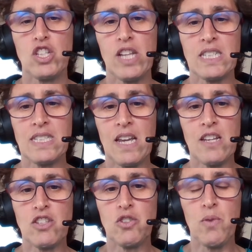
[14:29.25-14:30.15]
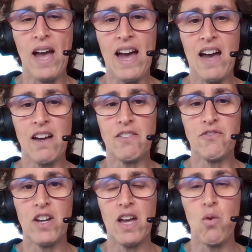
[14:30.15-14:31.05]
Let's say you
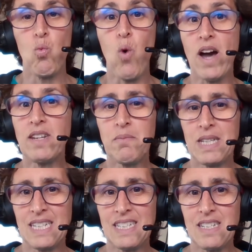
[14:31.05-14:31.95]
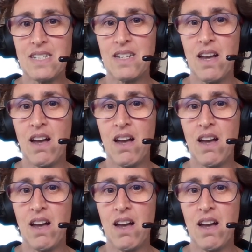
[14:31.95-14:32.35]
have 1 minute